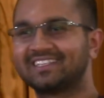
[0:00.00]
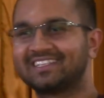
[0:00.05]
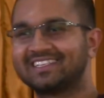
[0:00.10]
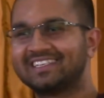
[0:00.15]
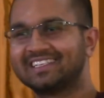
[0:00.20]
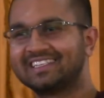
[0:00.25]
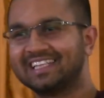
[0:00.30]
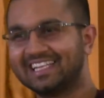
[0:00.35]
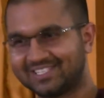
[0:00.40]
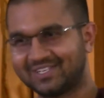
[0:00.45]

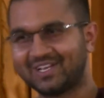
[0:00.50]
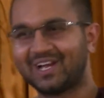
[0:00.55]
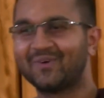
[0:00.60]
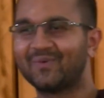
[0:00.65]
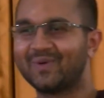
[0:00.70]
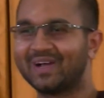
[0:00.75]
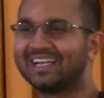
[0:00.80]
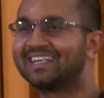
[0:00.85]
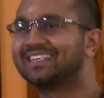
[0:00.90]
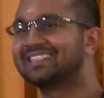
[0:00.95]
That's how
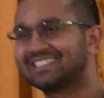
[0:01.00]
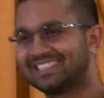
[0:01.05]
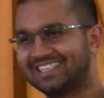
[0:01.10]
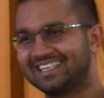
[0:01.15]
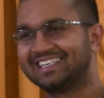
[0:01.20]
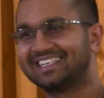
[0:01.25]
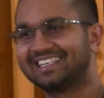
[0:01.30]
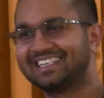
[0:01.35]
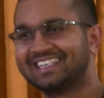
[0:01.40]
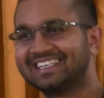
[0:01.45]
I understand.
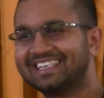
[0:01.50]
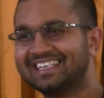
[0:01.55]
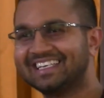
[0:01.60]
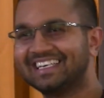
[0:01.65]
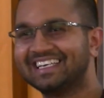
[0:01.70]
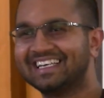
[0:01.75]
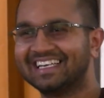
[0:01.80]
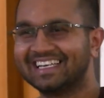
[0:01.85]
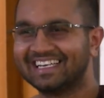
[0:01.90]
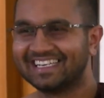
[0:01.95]

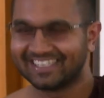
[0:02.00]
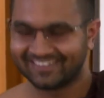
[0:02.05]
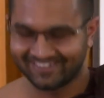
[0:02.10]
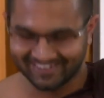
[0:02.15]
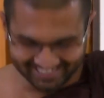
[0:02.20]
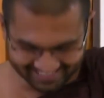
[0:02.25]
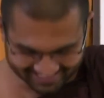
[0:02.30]
Right?